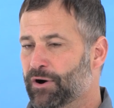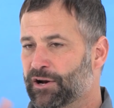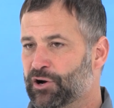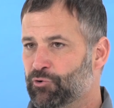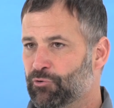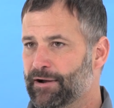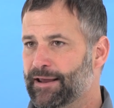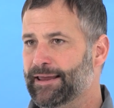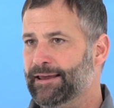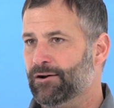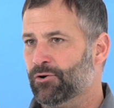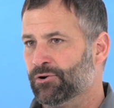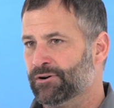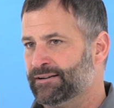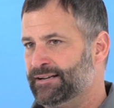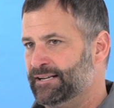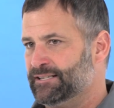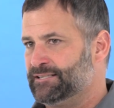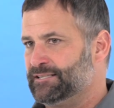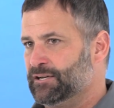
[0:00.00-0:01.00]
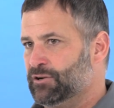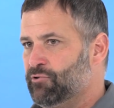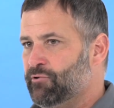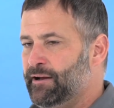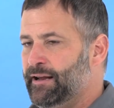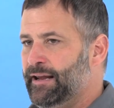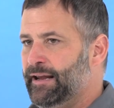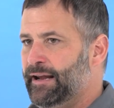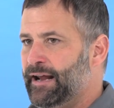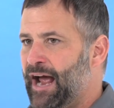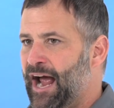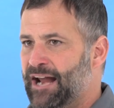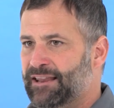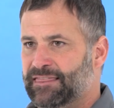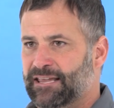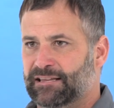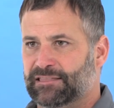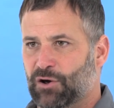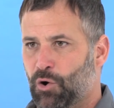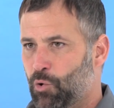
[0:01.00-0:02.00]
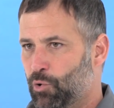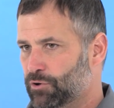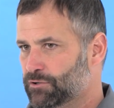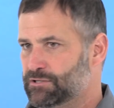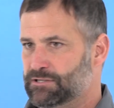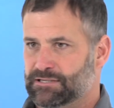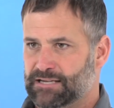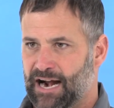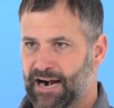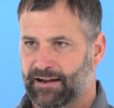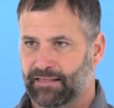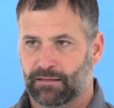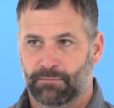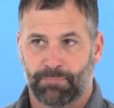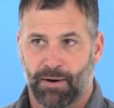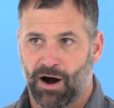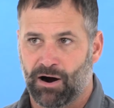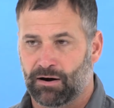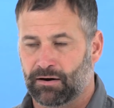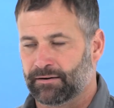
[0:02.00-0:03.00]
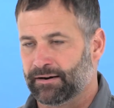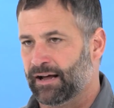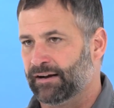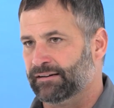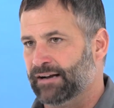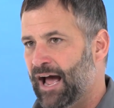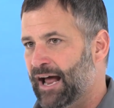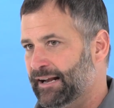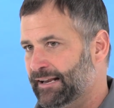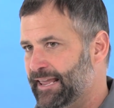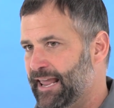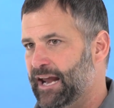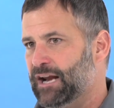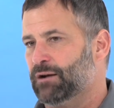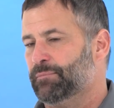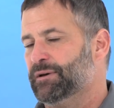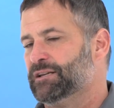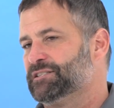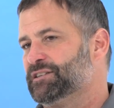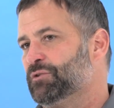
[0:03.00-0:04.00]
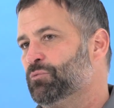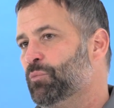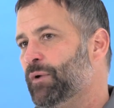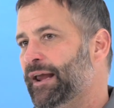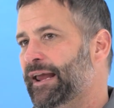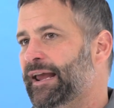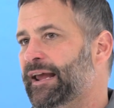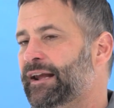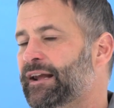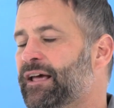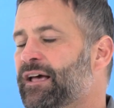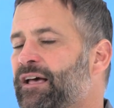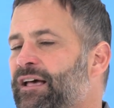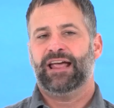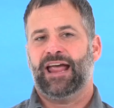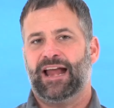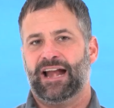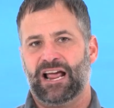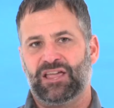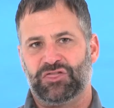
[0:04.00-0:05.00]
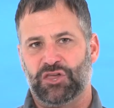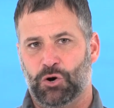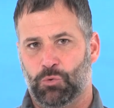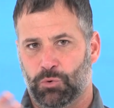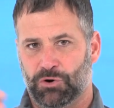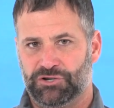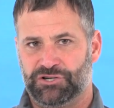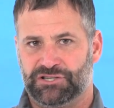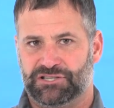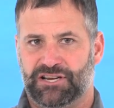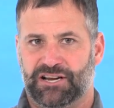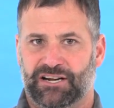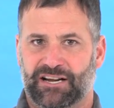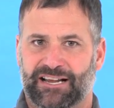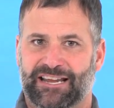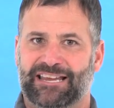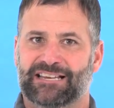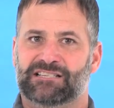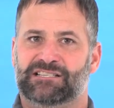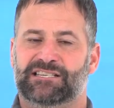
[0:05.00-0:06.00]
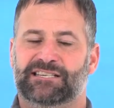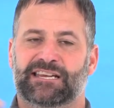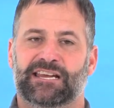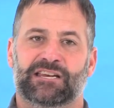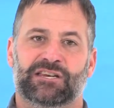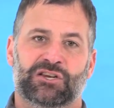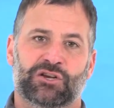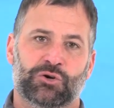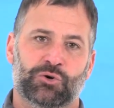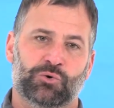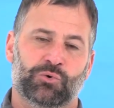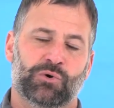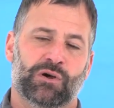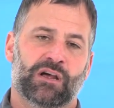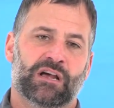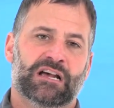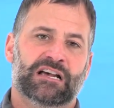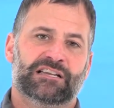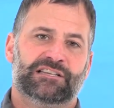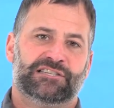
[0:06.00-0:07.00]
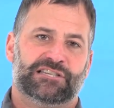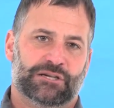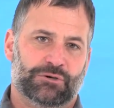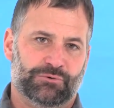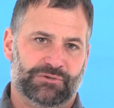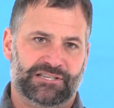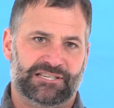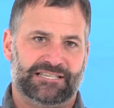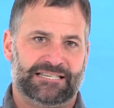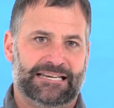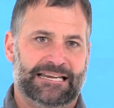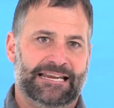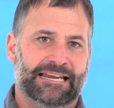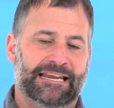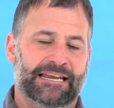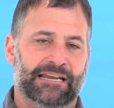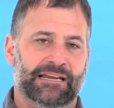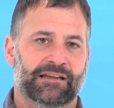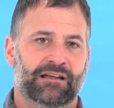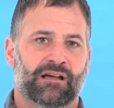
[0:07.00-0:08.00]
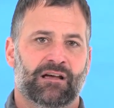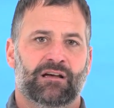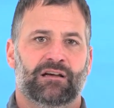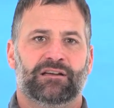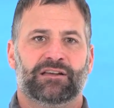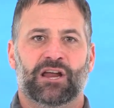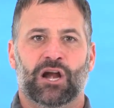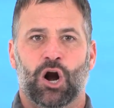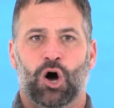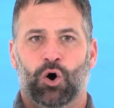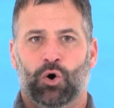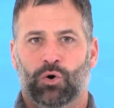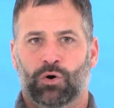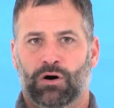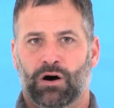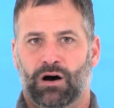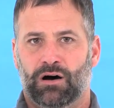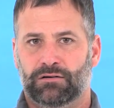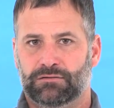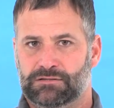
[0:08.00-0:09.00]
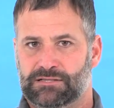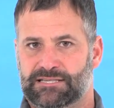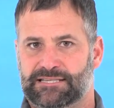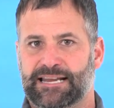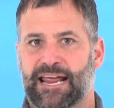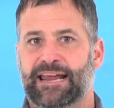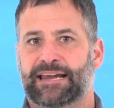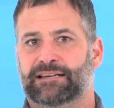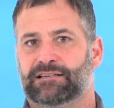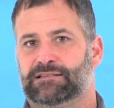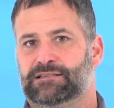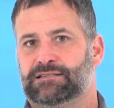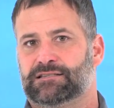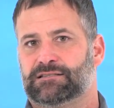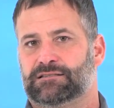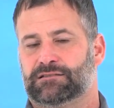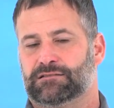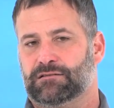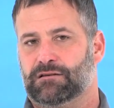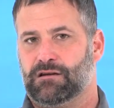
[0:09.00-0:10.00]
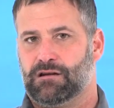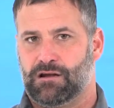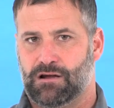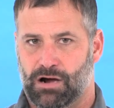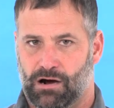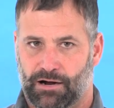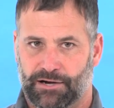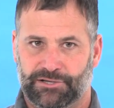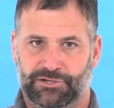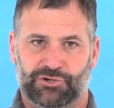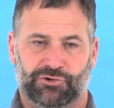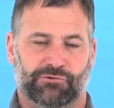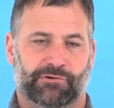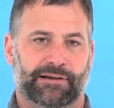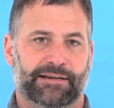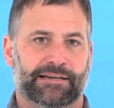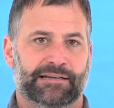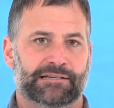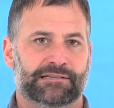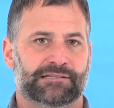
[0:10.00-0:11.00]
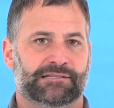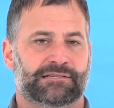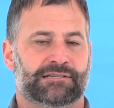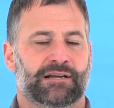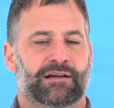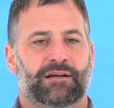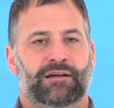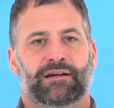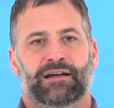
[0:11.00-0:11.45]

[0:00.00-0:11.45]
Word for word: agree or disagree, I think the horse is out of the barn on, on cannabis and weed. And I think we're just going to continue to see, you know, states, countries,